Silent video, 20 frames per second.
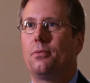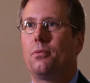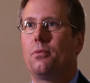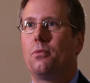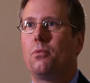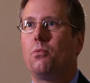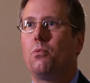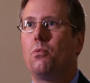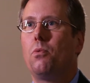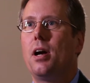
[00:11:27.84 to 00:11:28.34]

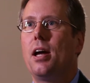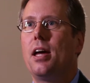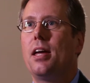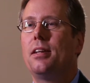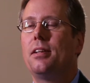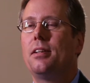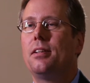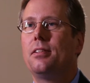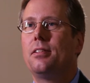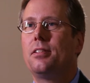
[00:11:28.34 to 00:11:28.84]

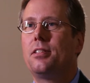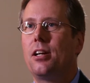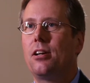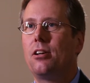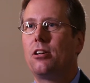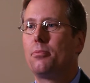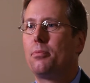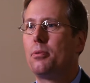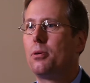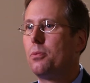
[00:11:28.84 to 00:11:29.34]
when
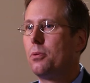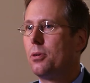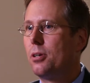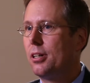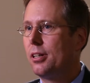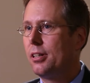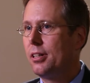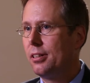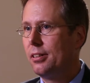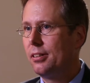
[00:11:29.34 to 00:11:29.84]
charitable
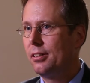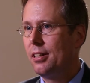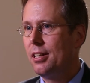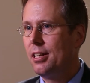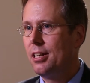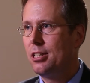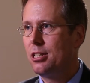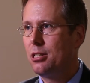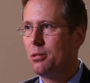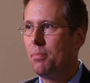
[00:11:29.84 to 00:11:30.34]
work
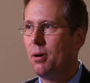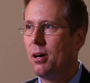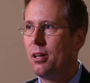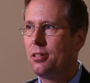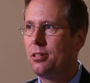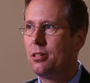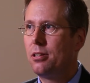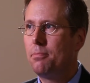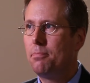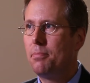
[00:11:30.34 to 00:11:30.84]
is
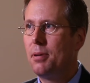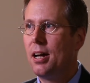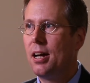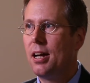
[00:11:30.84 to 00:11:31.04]
sponsored